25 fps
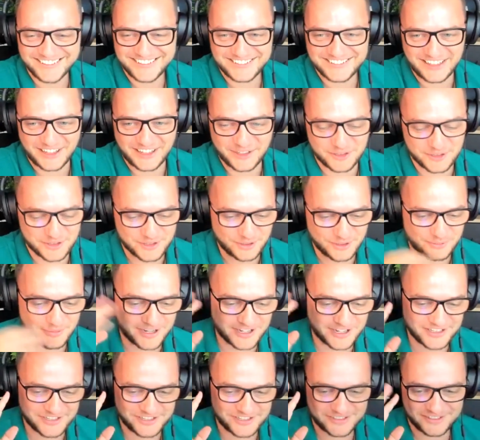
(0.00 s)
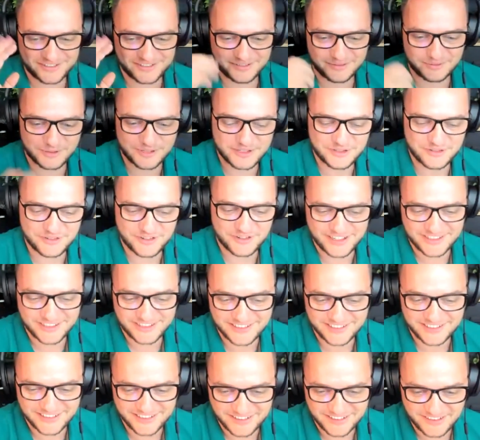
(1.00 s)
Thank you so much. It was great.
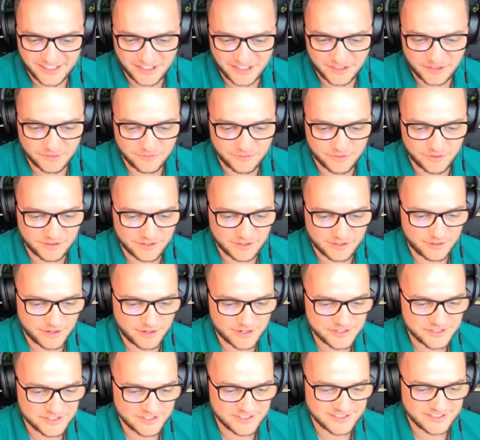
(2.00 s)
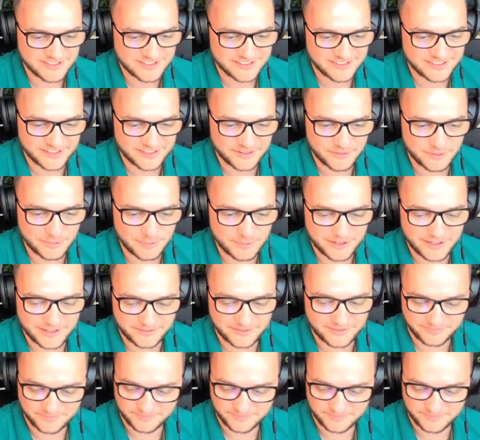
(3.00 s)
Thank you for the questions, everybody.